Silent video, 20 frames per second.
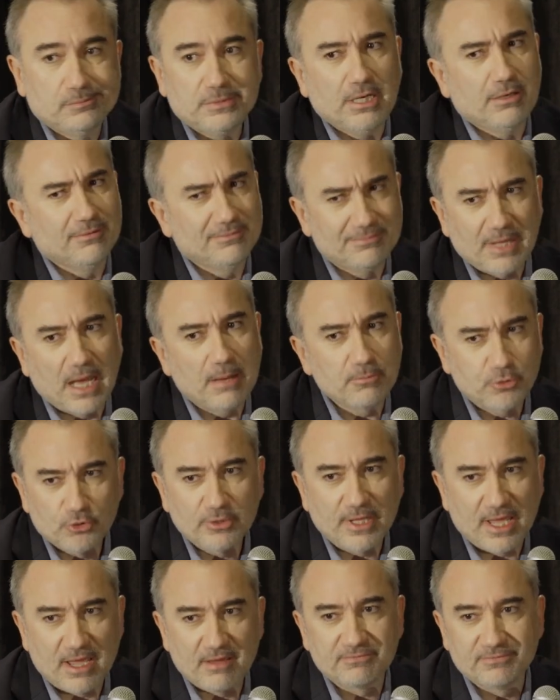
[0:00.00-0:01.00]
you know, I'm
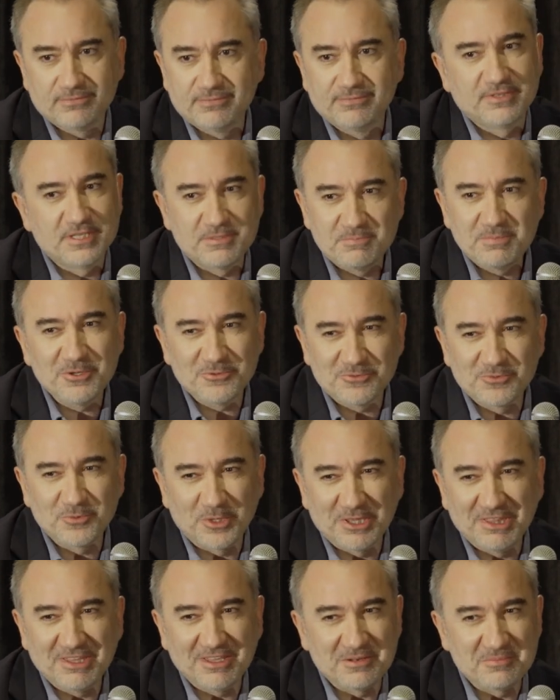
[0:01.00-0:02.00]
sure they have disputes
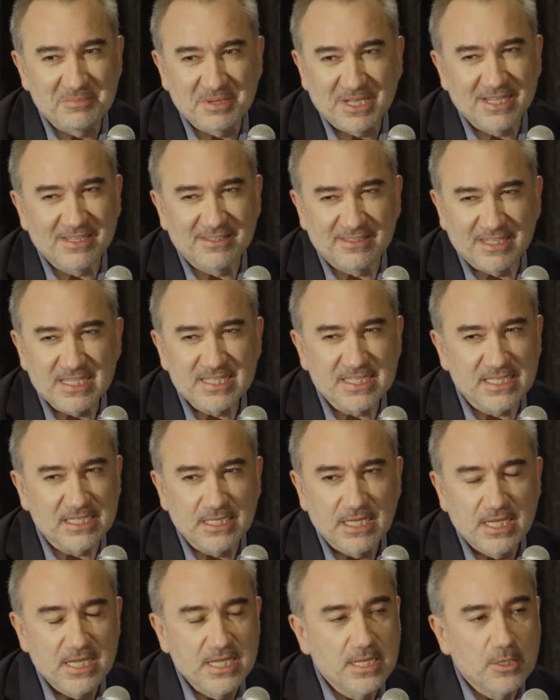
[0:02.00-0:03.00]
within, but it
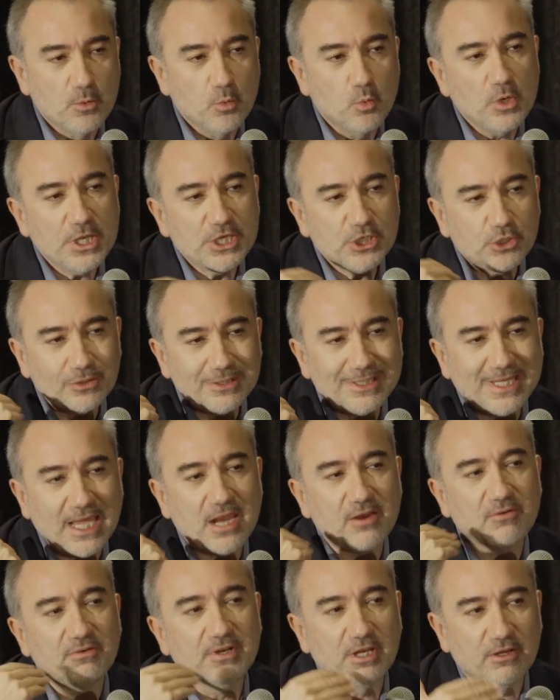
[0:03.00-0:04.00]
doesn't, we should get